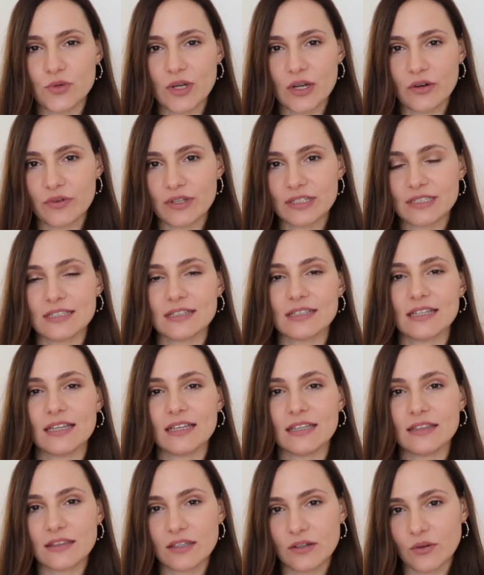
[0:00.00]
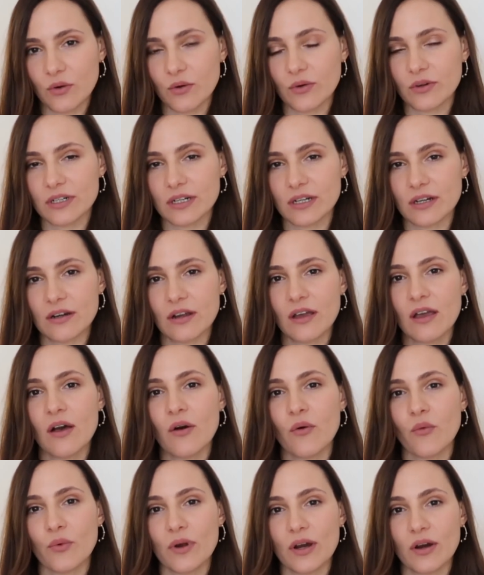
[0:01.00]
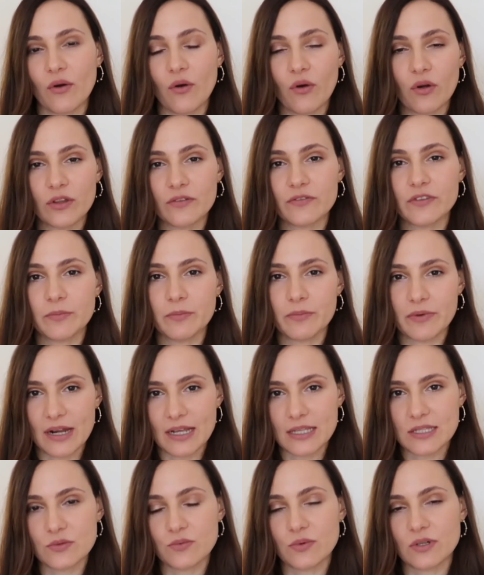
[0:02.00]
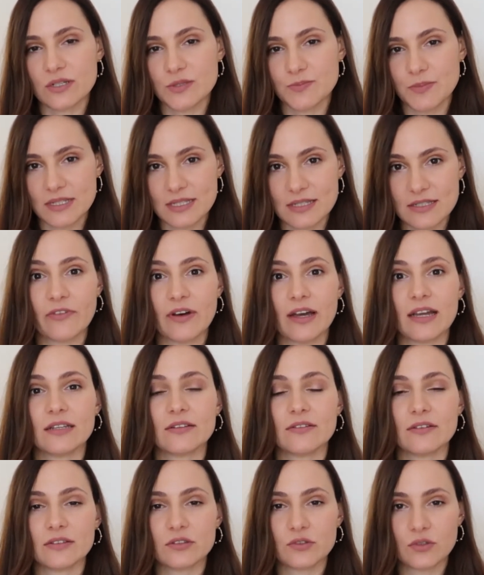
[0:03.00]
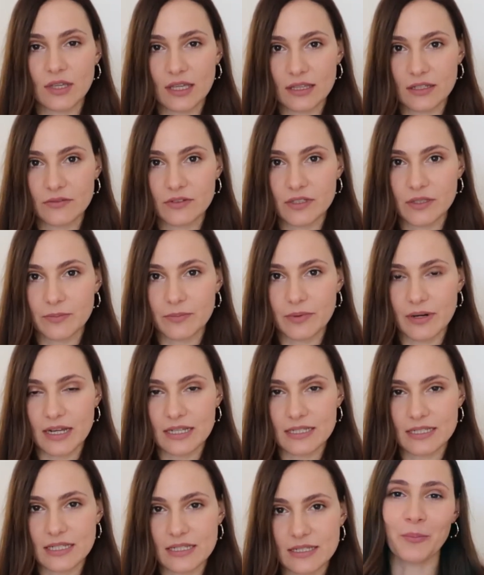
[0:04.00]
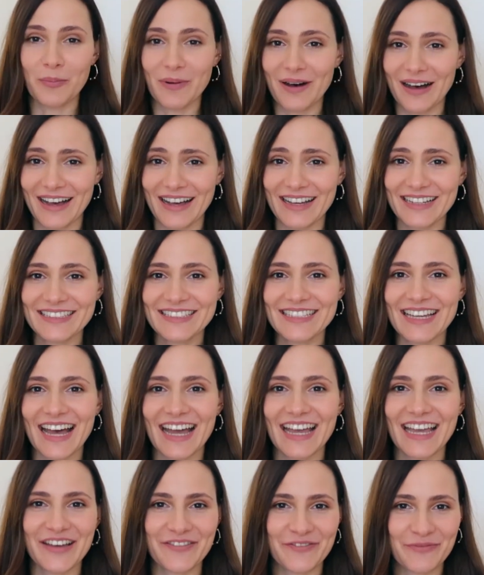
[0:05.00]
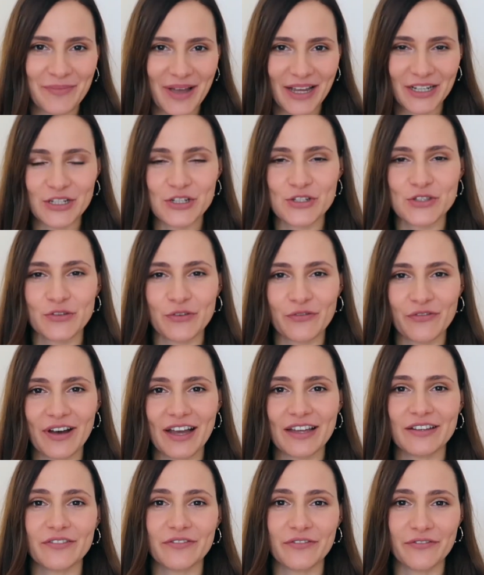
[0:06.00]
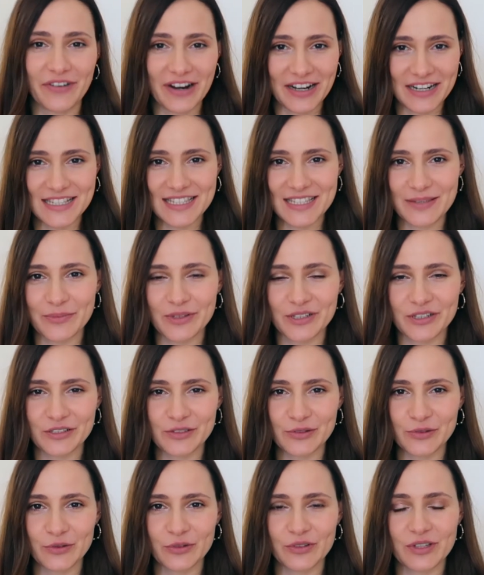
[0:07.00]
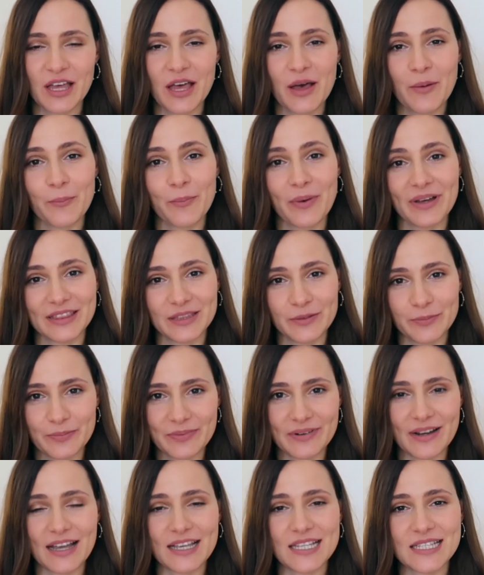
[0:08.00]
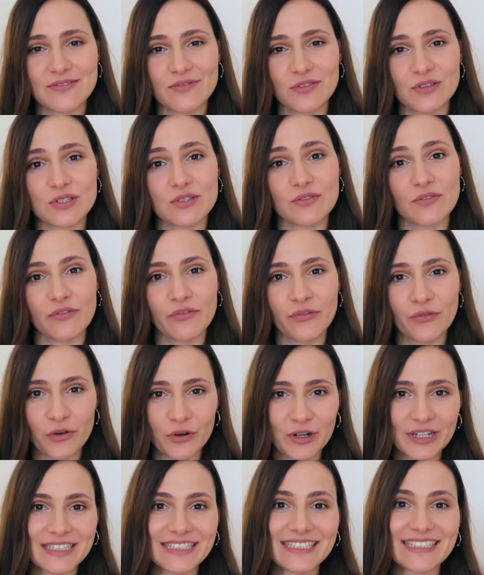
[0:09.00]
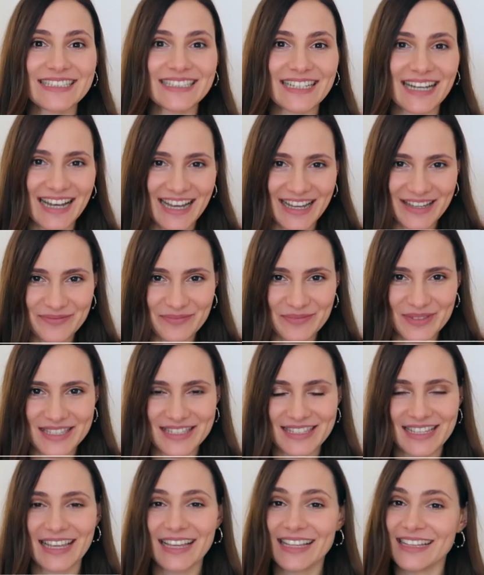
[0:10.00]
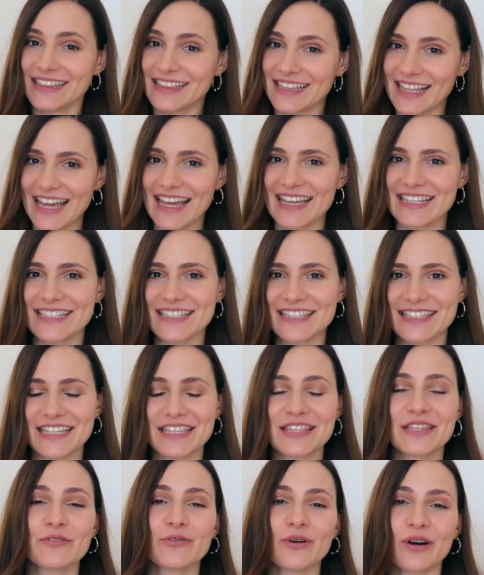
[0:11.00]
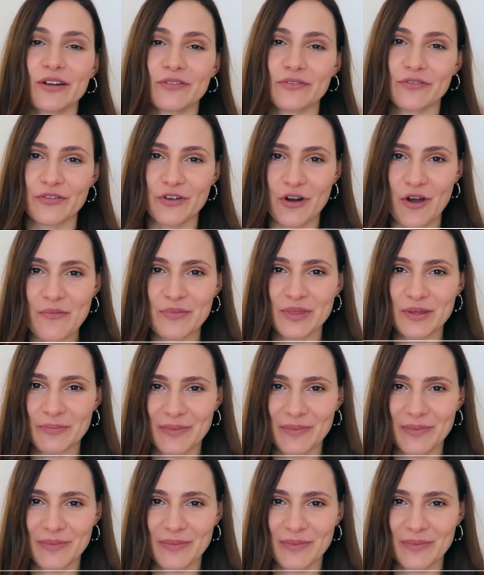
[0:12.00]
were written in the corner where all of the brands were specified together with the prices. But I have managed to find very similar look, but the price was 40 times less than the one from the